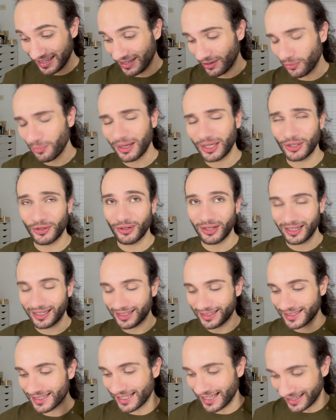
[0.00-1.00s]
Oh my god, I
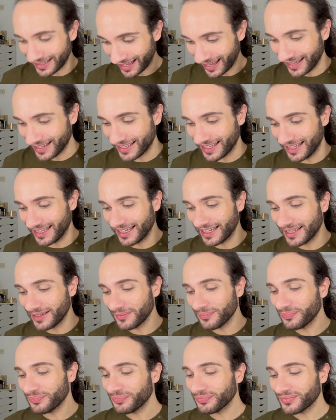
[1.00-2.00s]
can't say cakey.
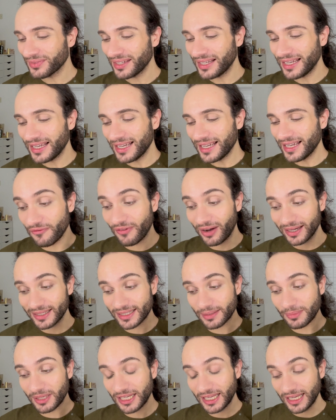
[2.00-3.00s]

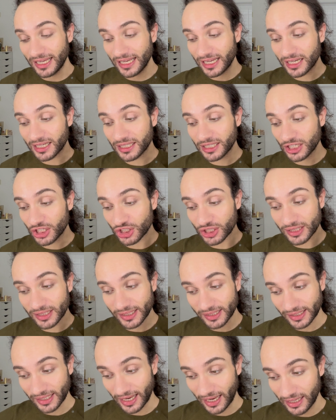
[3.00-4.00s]
Vitamin E conditioned
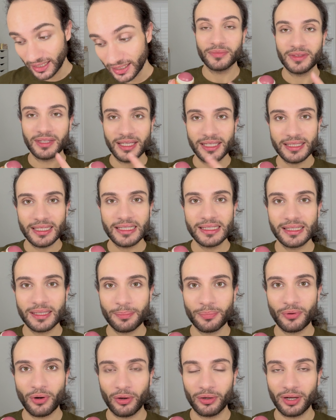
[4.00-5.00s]
skin. This is the
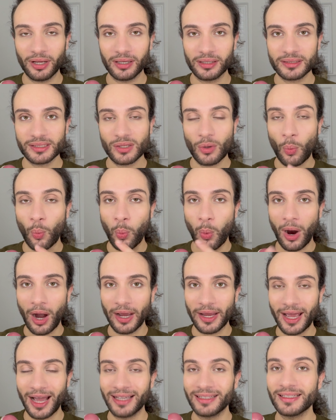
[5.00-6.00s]
product
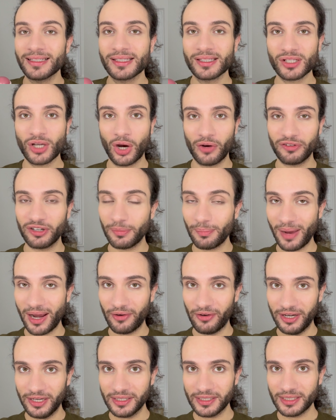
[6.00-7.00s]
why I discovered
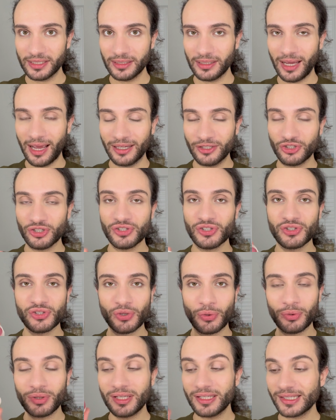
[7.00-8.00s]
Merit. I just
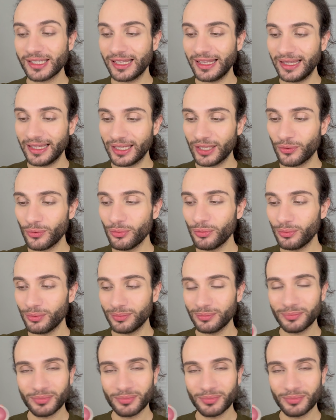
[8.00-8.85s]
saw these little